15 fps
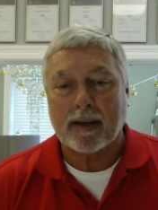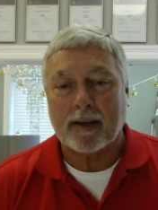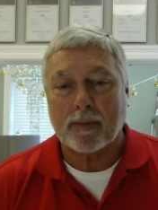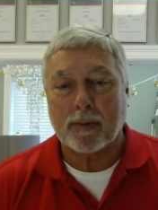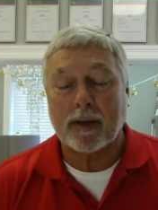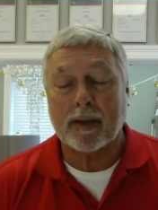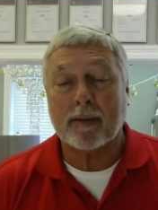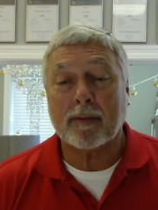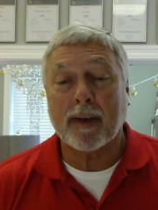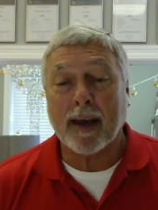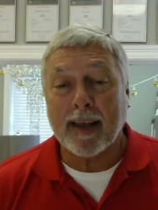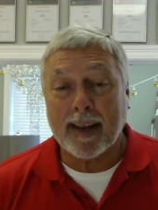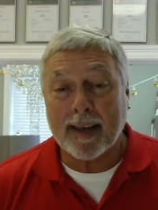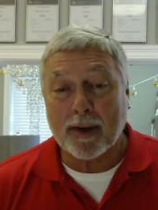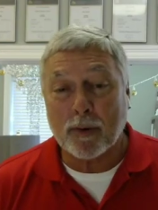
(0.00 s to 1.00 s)
We have
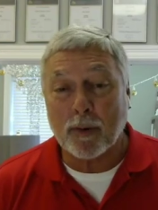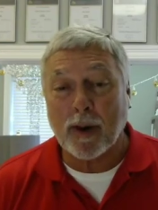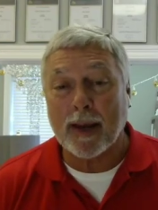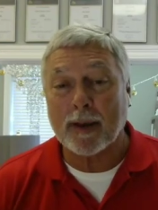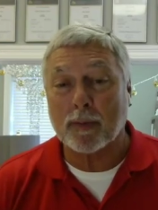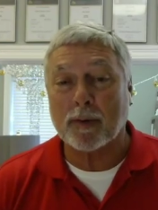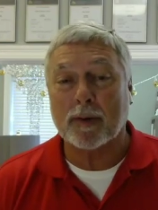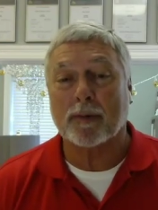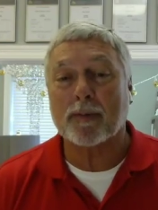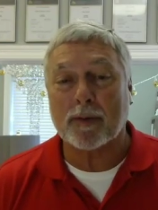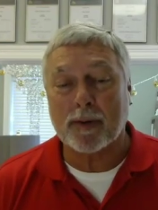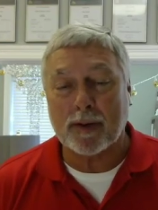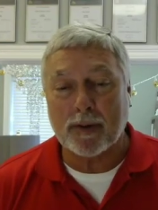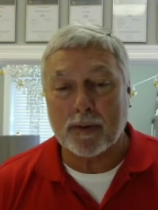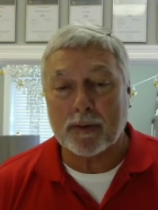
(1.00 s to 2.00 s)
got a great one
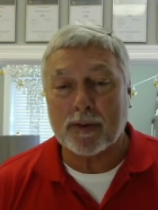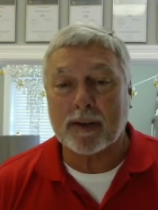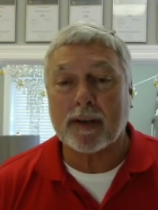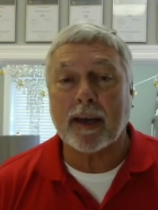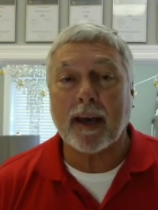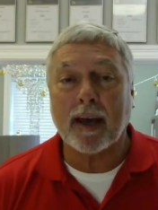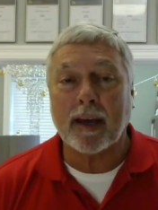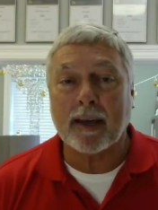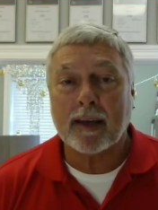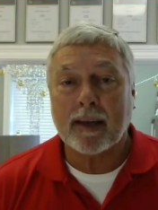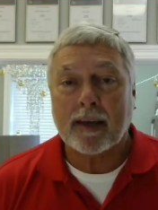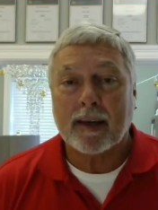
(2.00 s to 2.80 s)
for you today.